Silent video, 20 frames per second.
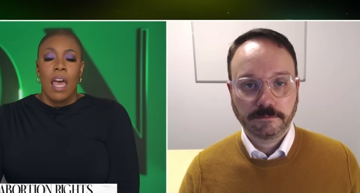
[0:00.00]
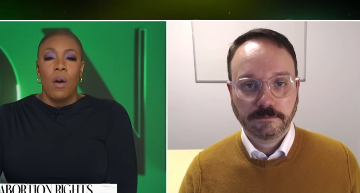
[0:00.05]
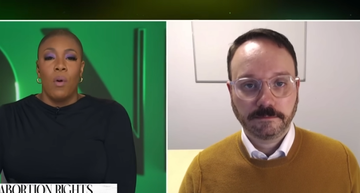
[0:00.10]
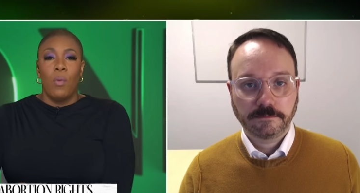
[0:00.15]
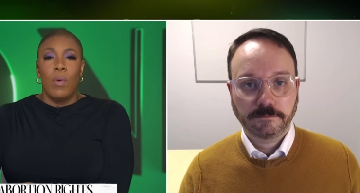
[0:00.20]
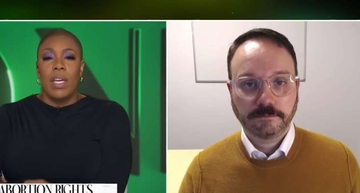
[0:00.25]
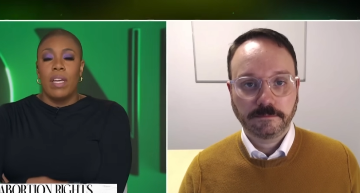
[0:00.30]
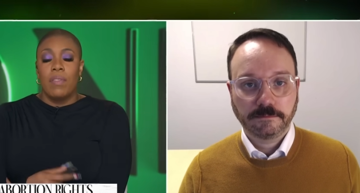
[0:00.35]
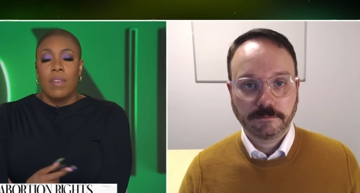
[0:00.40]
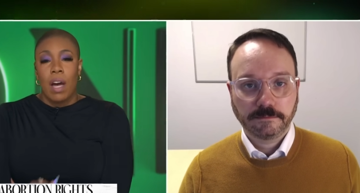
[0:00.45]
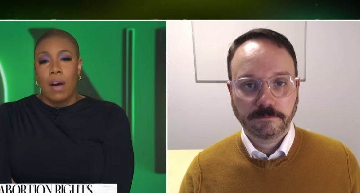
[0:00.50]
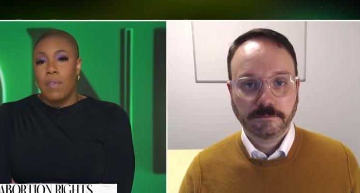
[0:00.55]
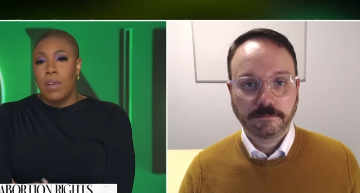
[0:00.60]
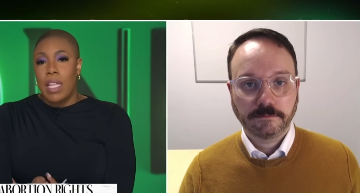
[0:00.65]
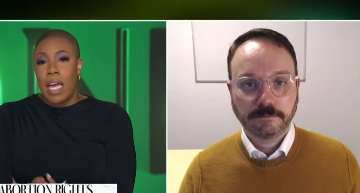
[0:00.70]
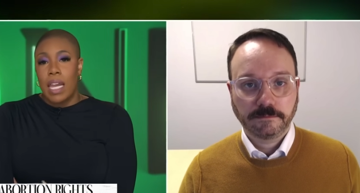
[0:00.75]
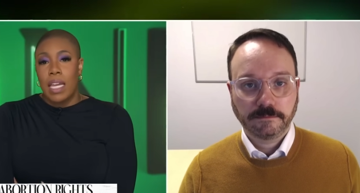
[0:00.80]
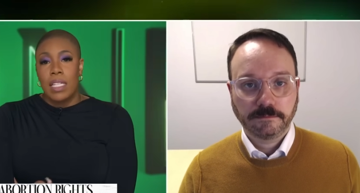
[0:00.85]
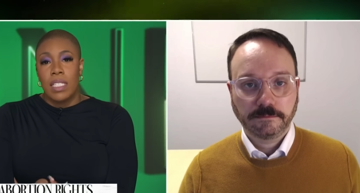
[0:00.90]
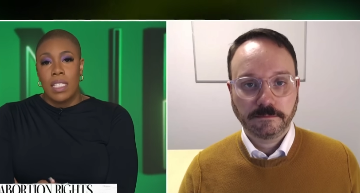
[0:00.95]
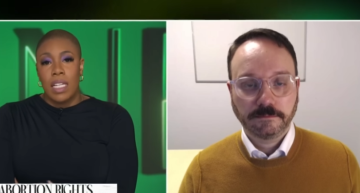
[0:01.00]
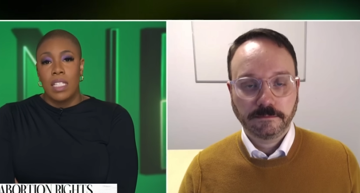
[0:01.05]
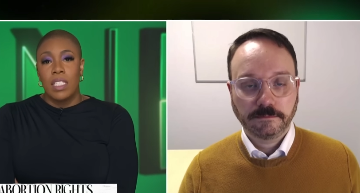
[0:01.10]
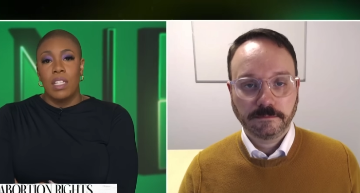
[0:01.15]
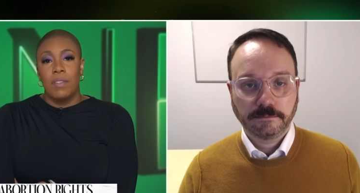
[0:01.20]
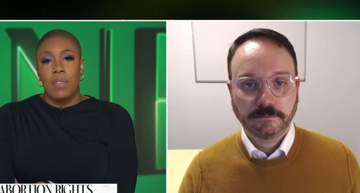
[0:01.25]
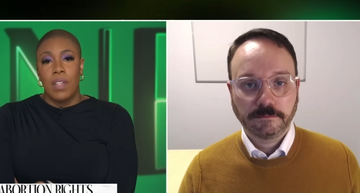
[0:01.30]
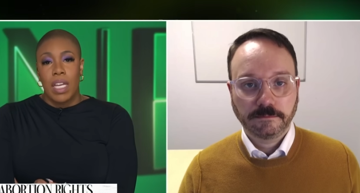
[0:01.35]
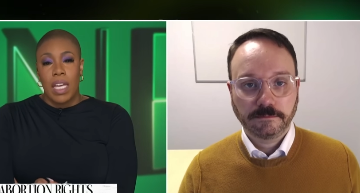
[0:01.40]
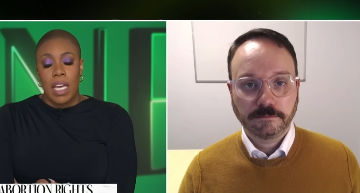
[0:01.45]
Speaker 1: We have covered that
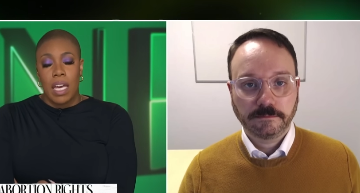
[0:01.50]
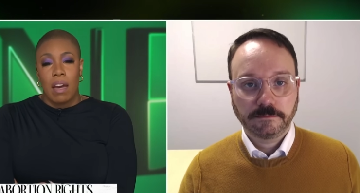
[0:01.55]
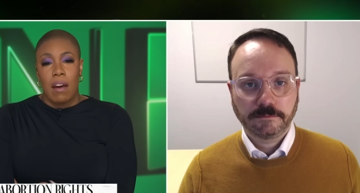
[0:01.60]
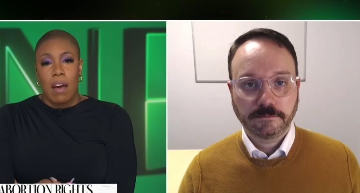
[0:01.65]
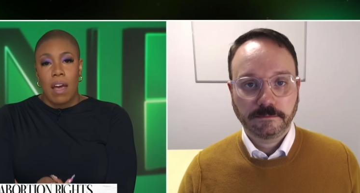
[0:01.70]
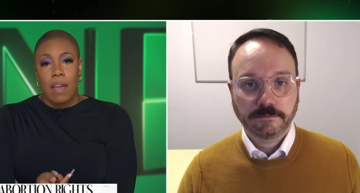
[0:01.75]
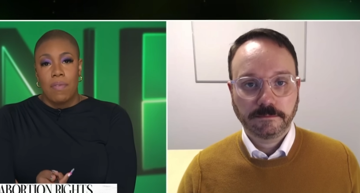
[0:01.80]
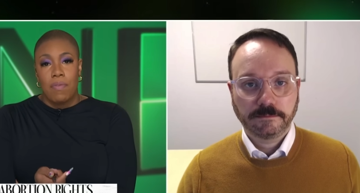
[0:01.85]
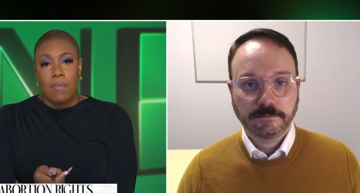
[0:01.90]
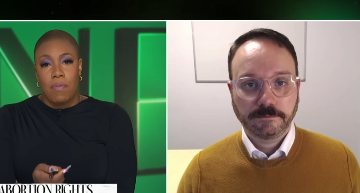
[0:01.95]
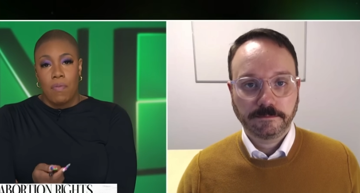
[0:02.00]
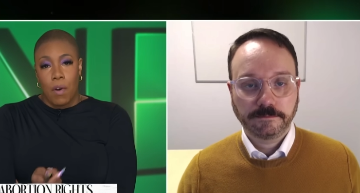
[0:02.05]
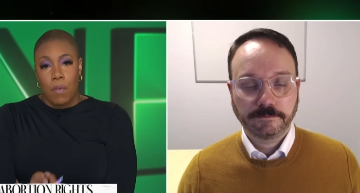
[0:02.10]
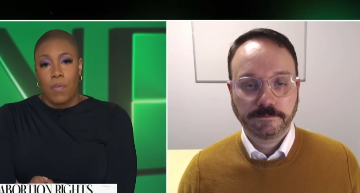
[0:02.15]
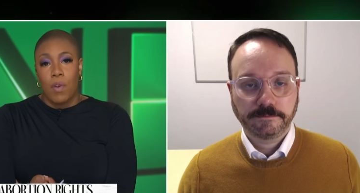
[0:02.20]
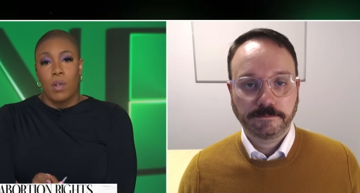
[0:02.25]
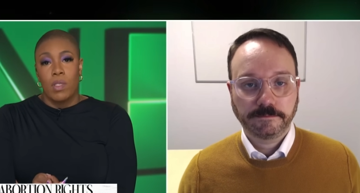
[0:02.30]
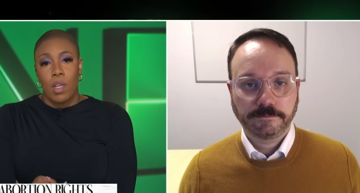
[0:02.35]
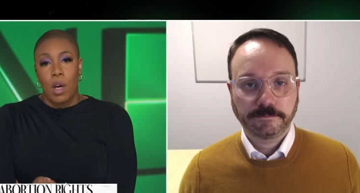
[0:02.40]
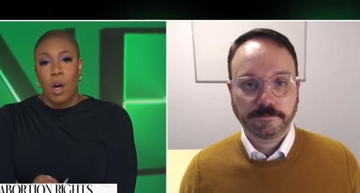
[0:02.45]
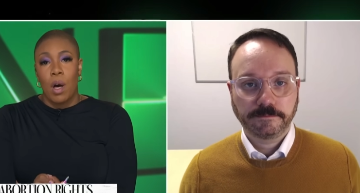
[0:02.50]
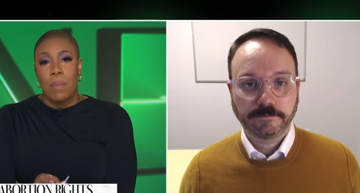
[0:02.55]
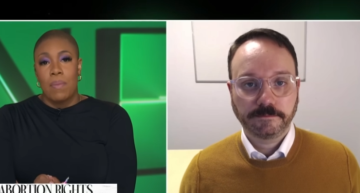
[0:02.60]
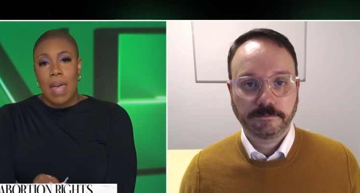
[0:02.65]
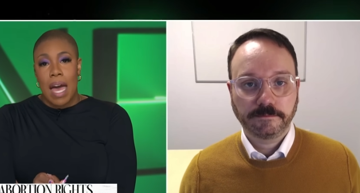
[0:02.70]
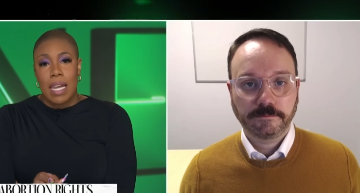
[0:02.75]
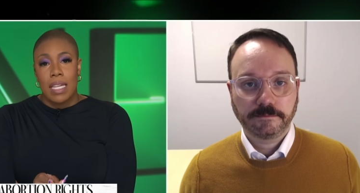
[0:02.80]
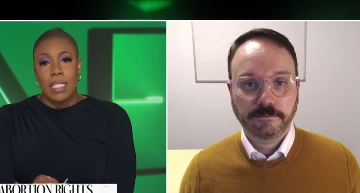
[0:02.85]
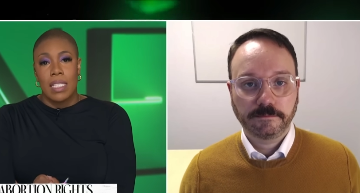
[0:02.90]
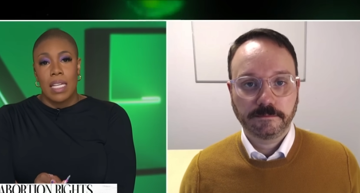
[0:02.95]
extensively here, and for folks at home,
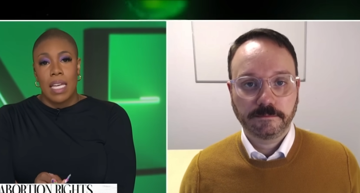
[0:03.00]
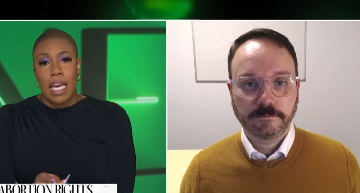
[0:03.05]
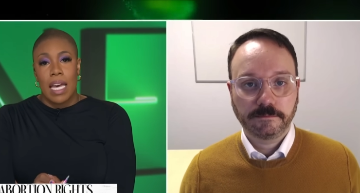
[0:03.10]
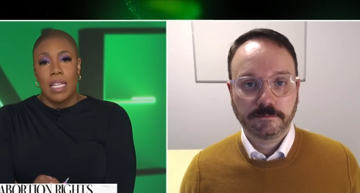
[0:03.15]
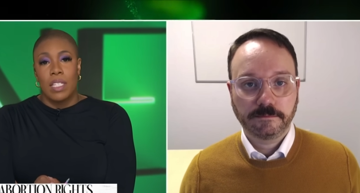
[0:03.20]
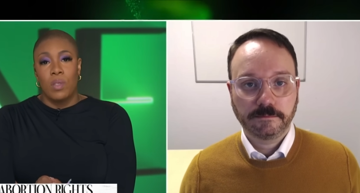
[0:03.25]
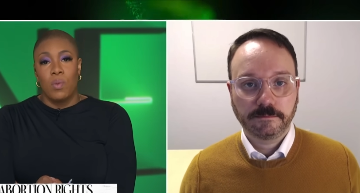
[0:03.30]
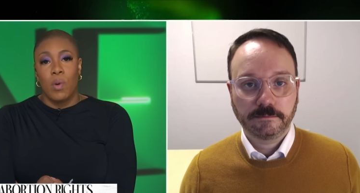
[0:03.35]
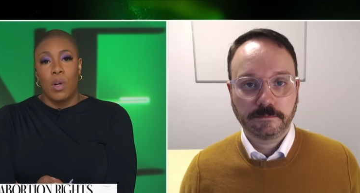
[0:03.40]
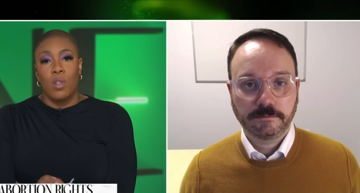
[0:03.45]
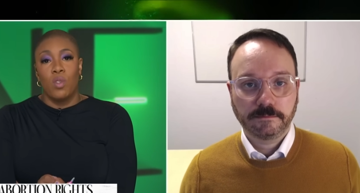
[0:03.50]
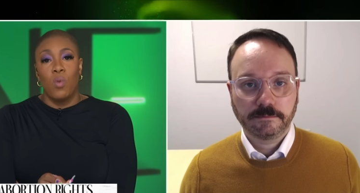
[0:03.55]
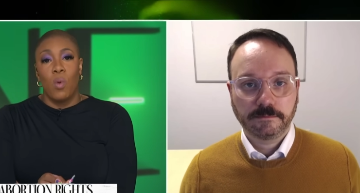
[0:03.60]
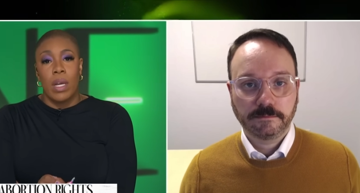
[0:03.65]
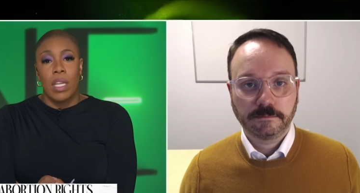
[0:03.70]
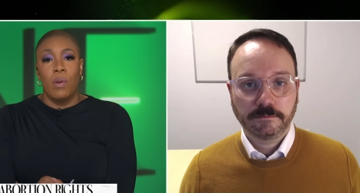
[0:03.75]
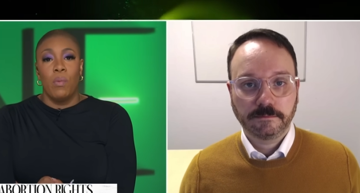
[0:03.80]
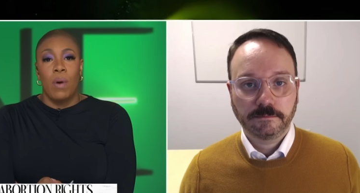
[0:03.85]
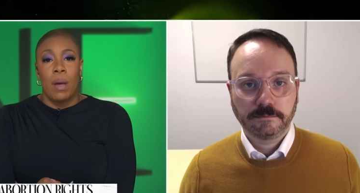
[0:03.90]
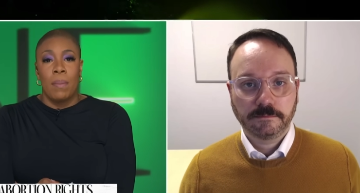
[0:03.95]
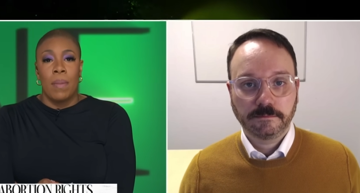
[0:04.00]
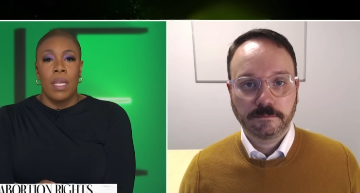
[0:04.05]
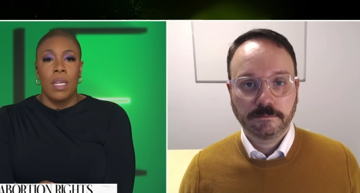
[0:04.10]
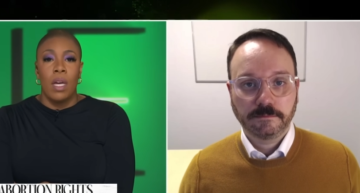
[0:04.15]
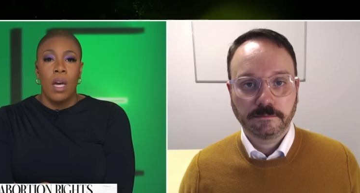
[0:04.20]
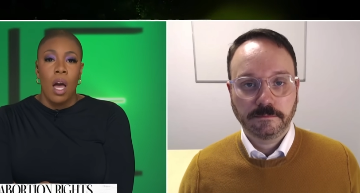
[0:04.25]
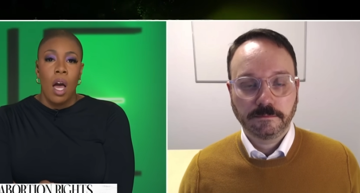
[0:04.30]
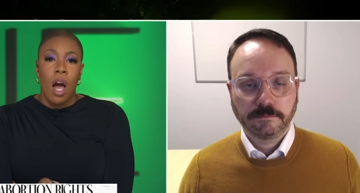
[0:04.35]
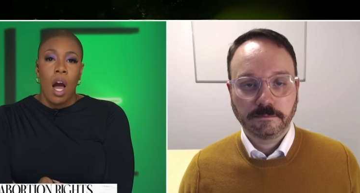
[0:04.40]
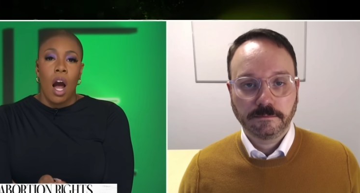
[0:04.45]
that is the case where 20
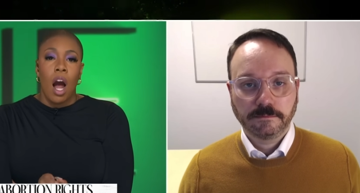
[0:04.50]
women